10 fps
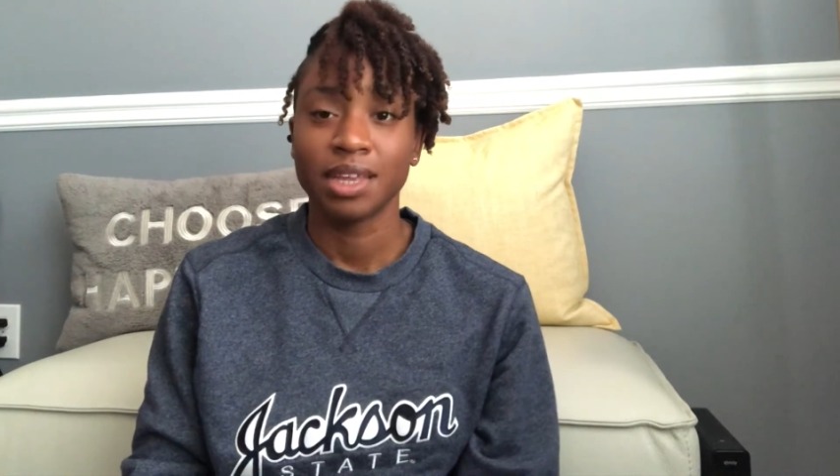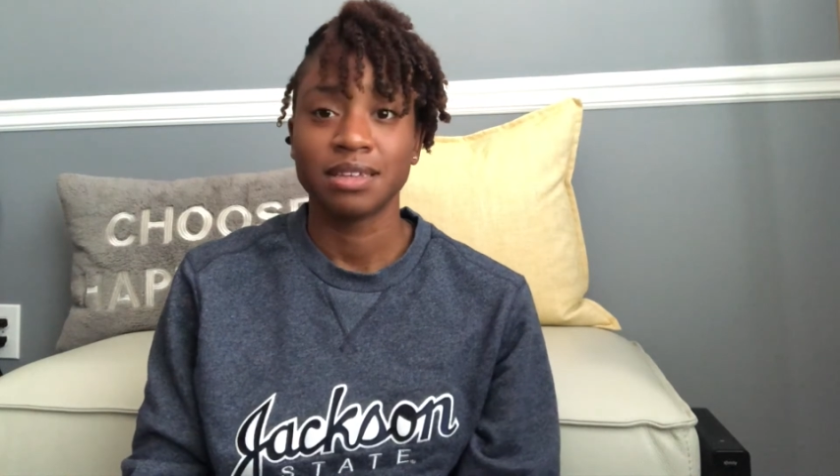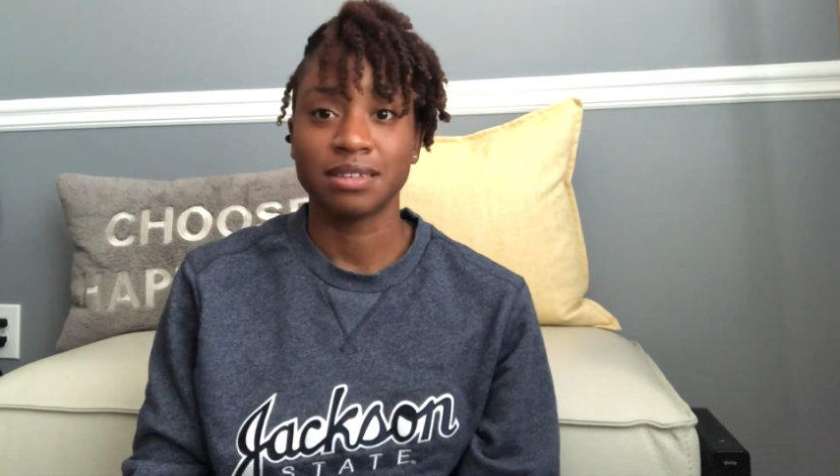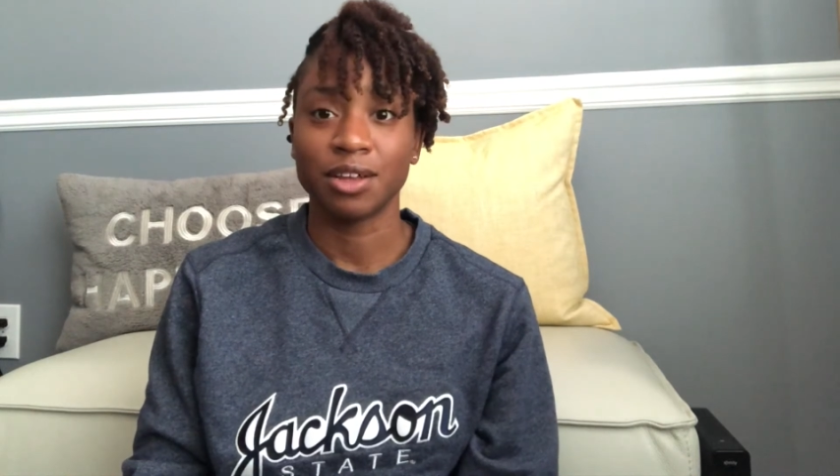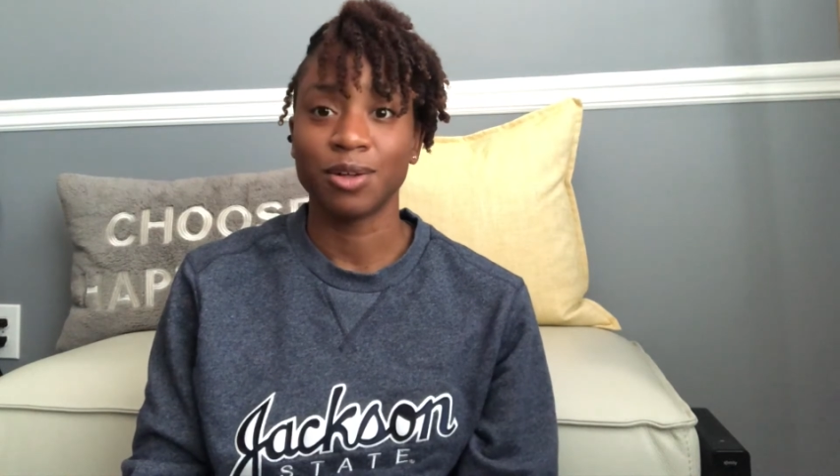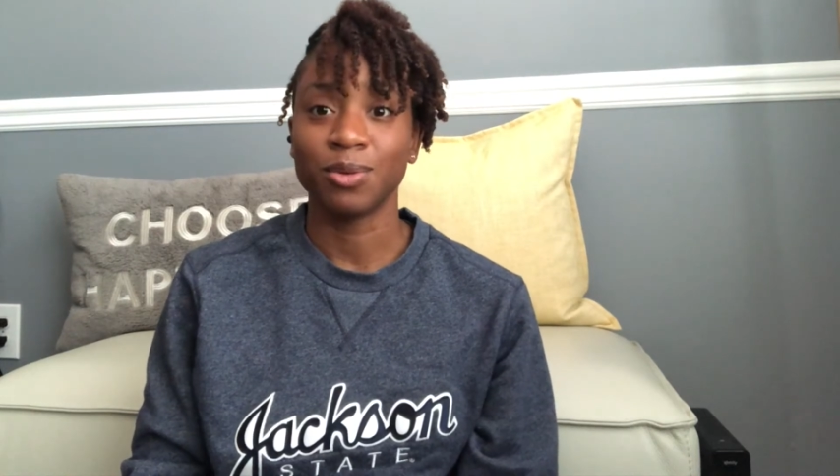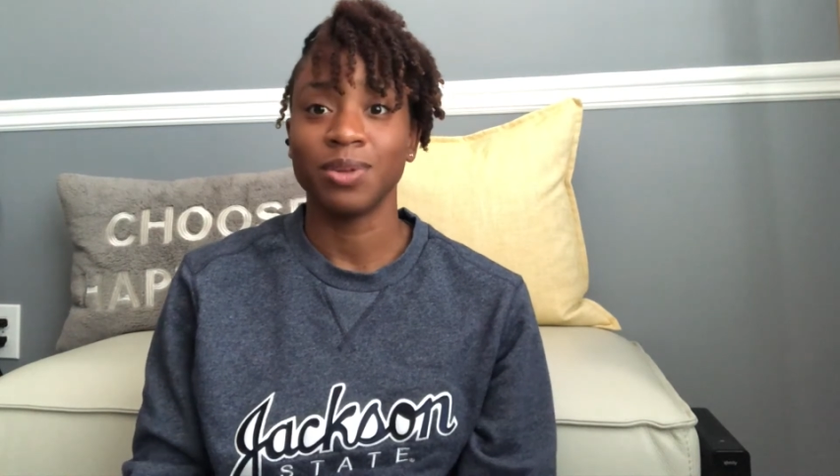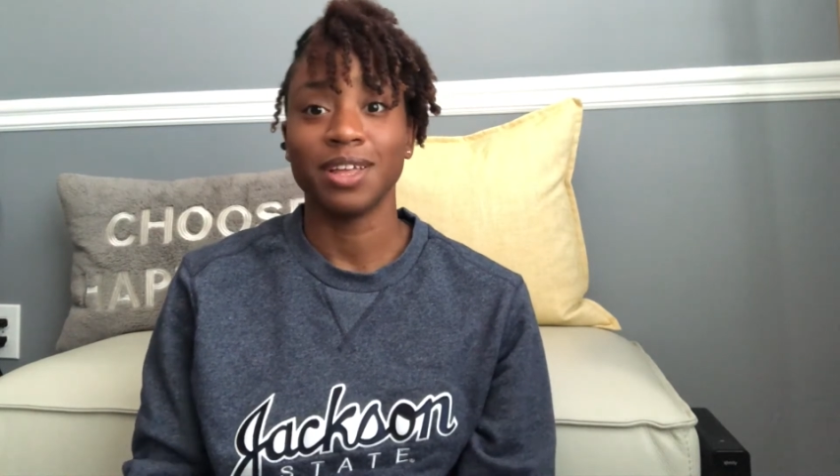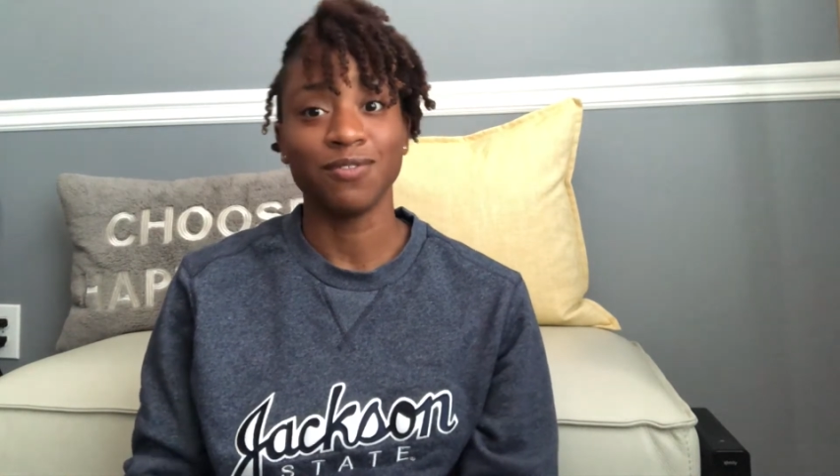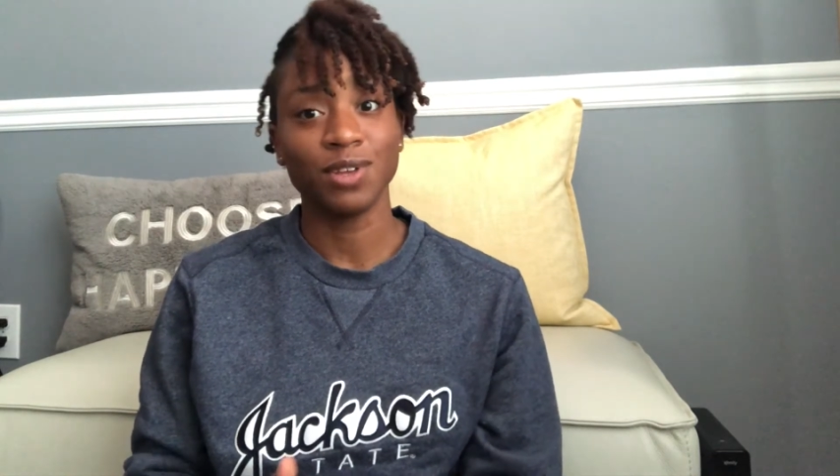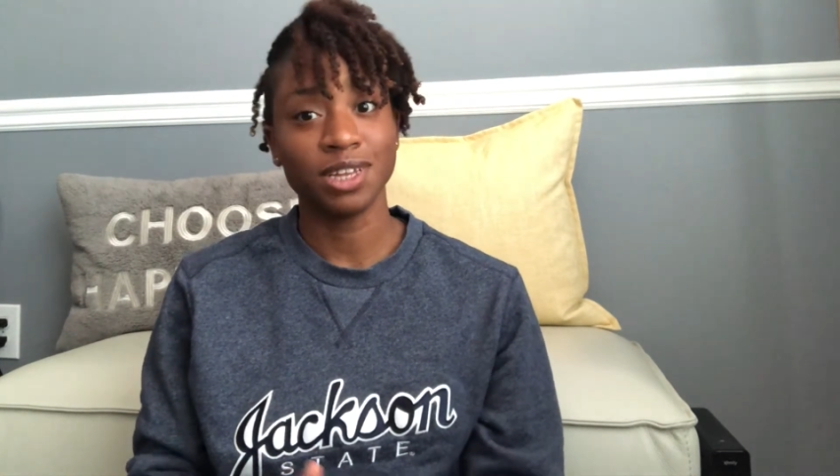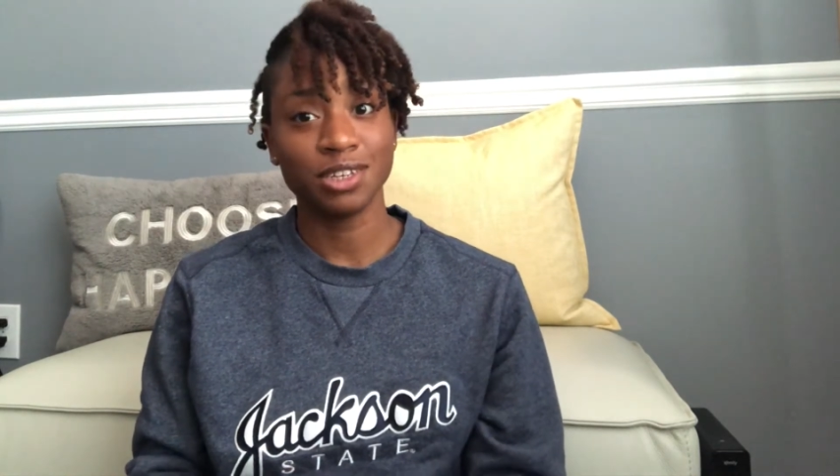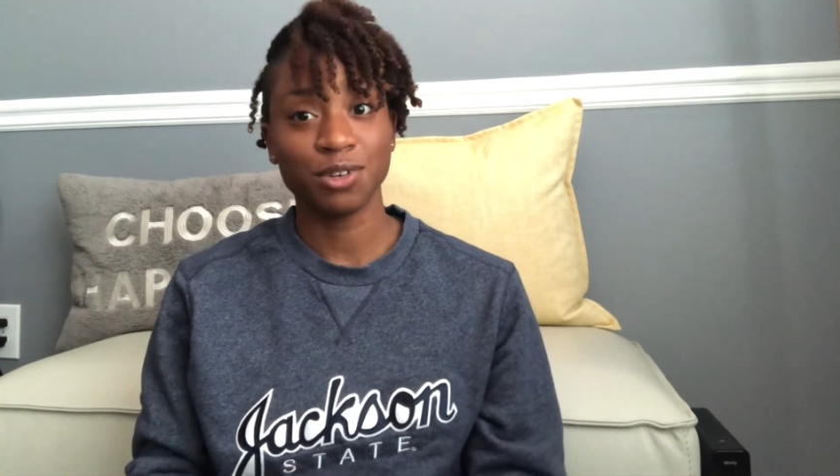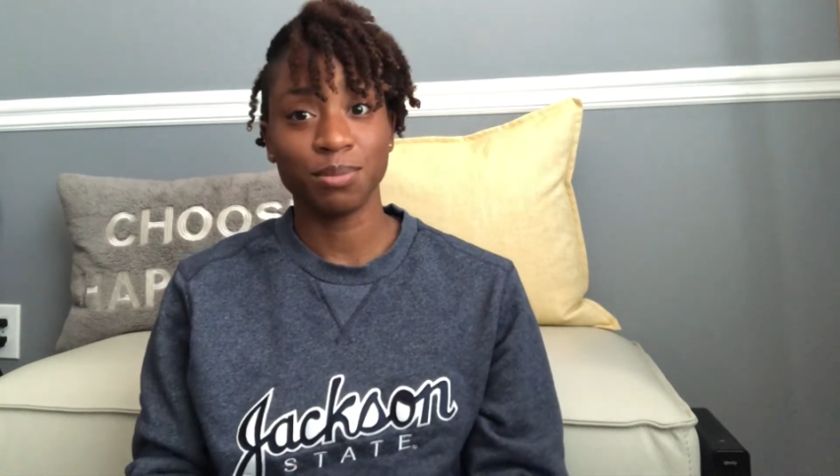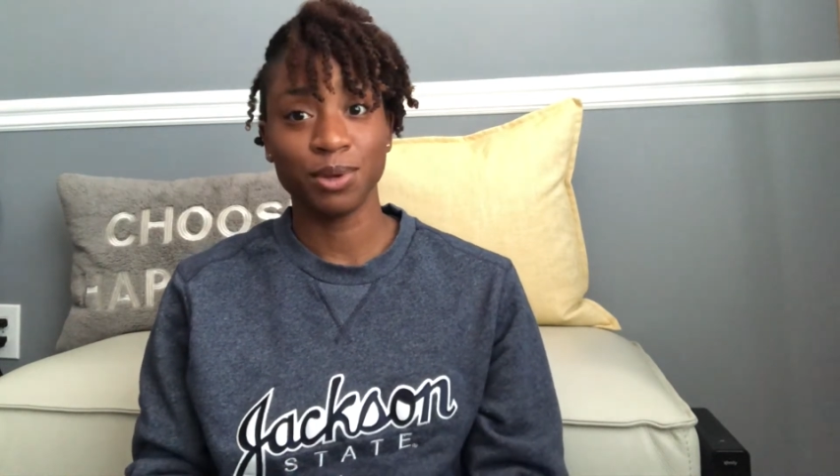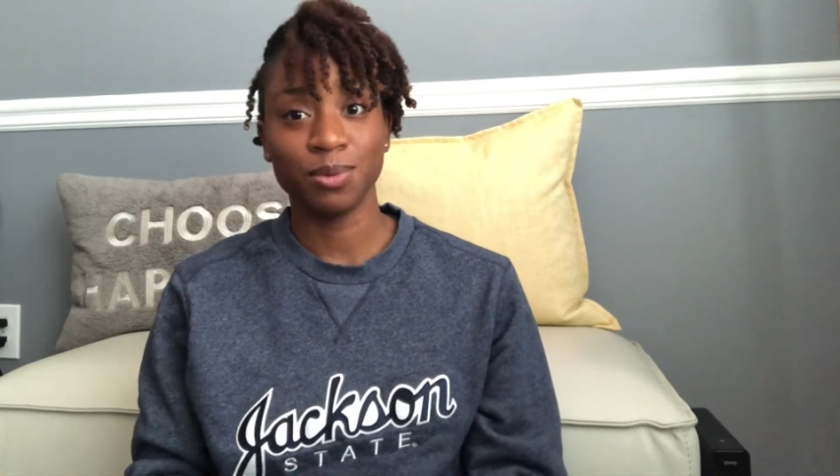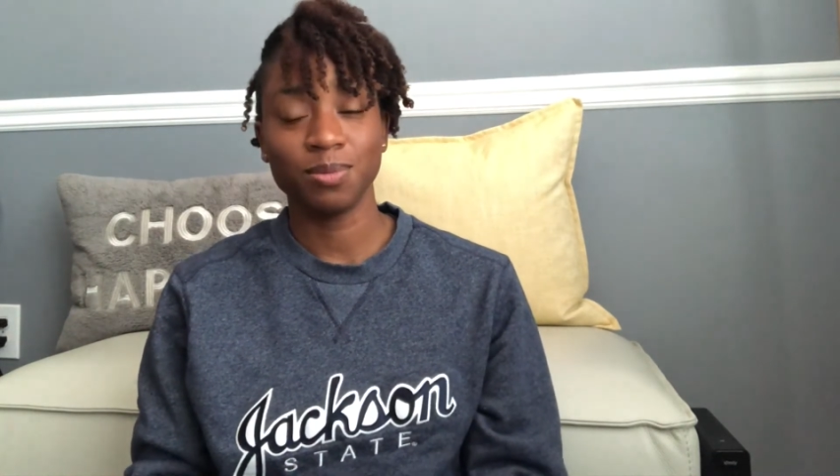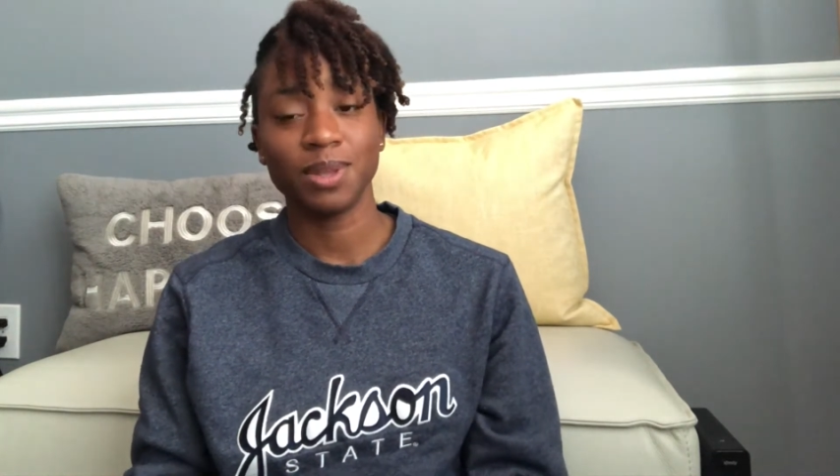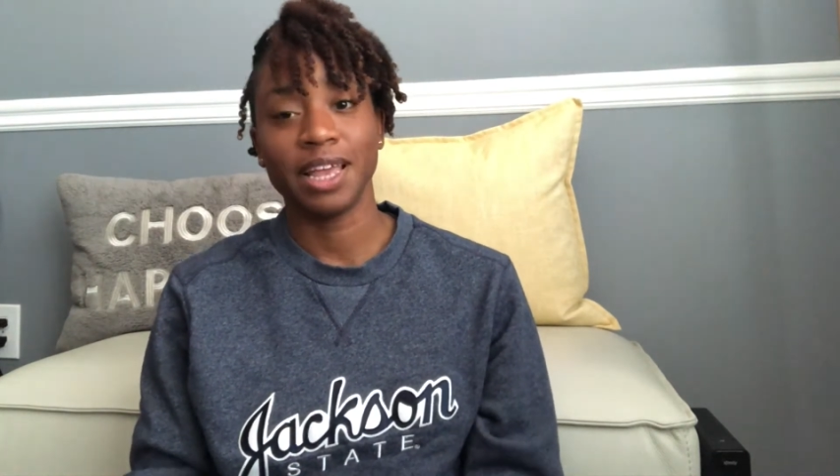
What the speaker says: So if you get your boot